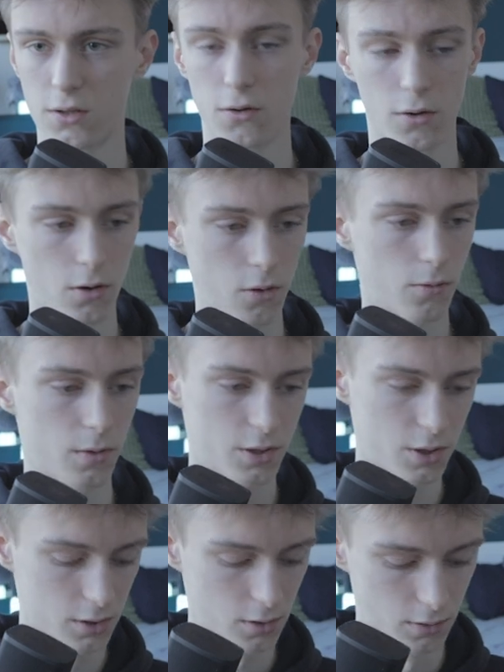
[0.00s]
tutorial, we're
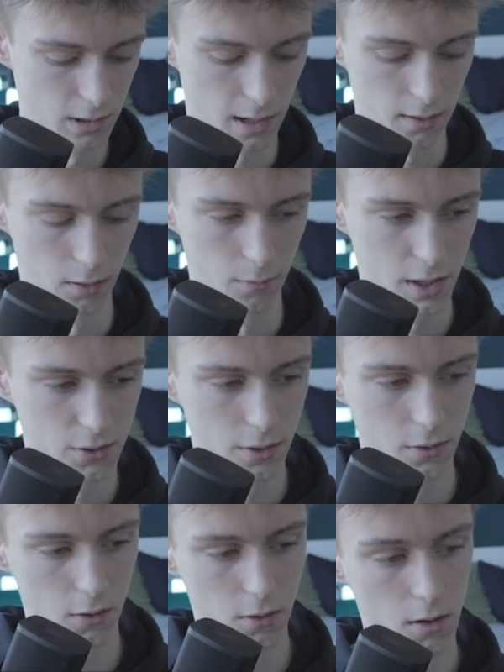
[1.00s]
just going to add a lumetri
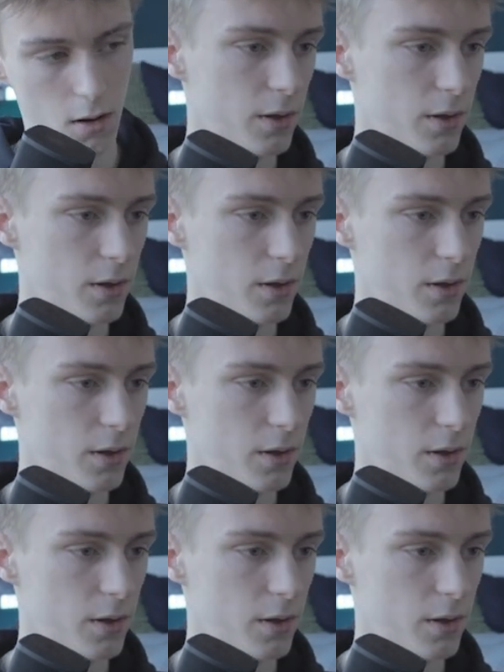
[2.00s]
color,